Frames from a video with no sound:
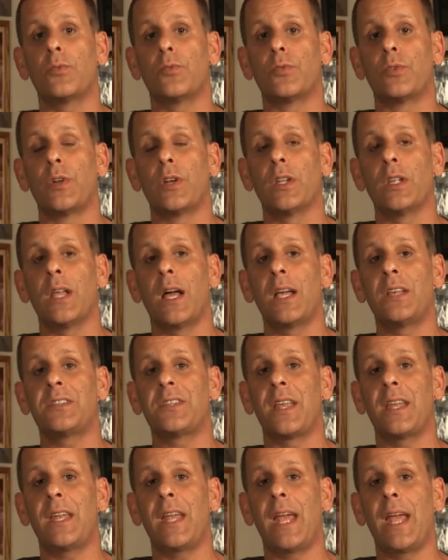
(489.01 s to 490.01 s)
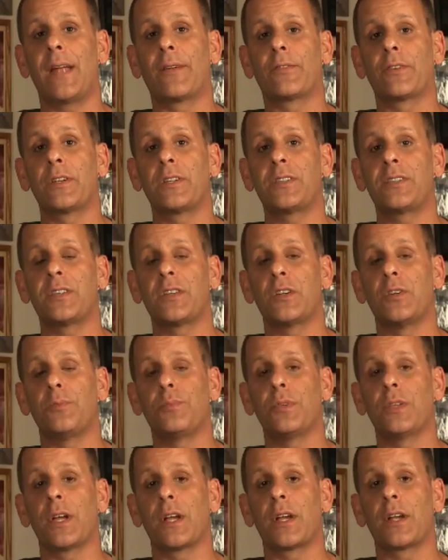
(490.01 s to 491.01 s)
realize that every single
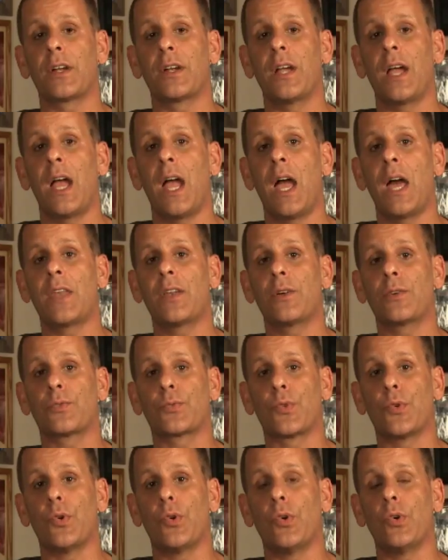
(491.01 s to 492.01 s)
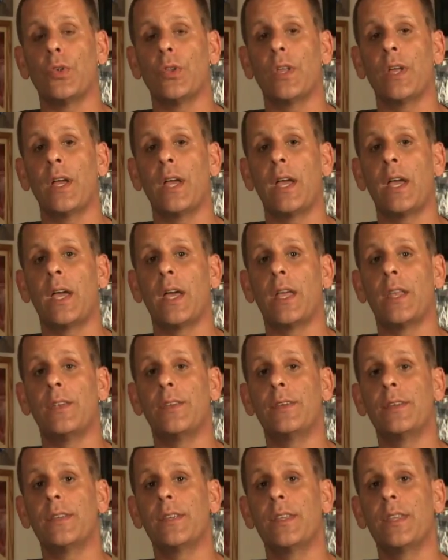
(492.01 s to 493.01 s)
player had a role
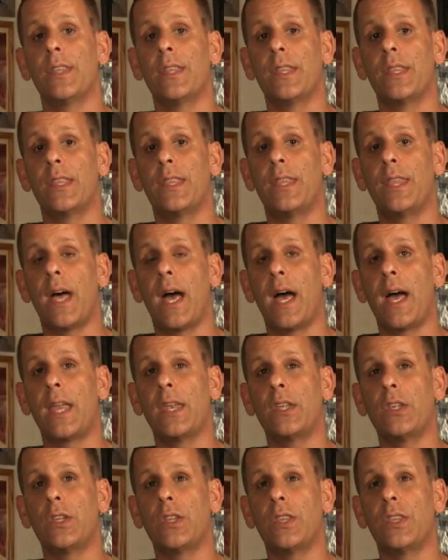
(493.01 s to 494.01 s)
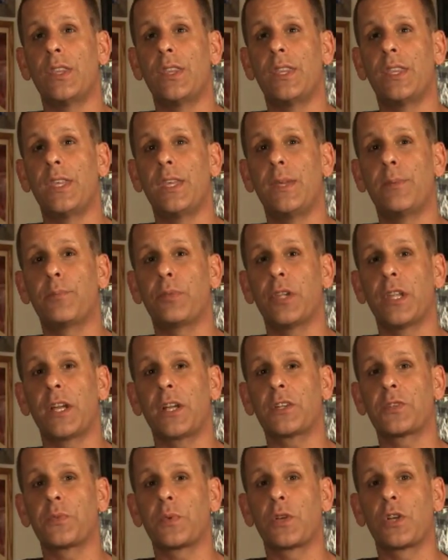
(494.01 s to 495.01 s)
and that the
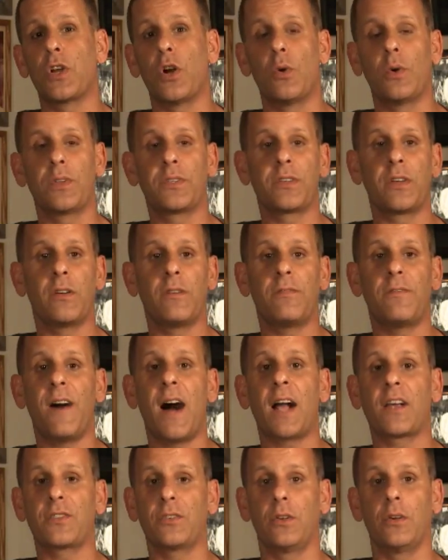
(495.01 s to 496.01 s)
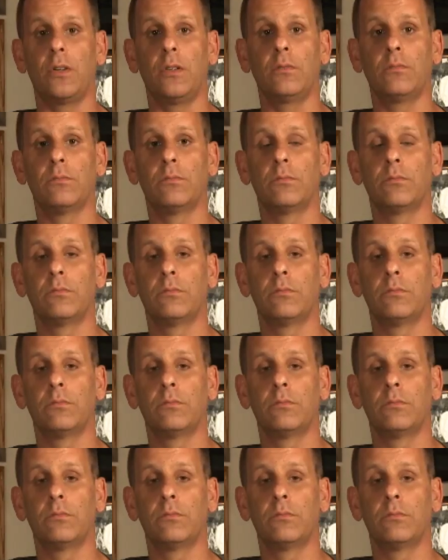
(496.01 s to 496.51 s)
players would go into a foxhole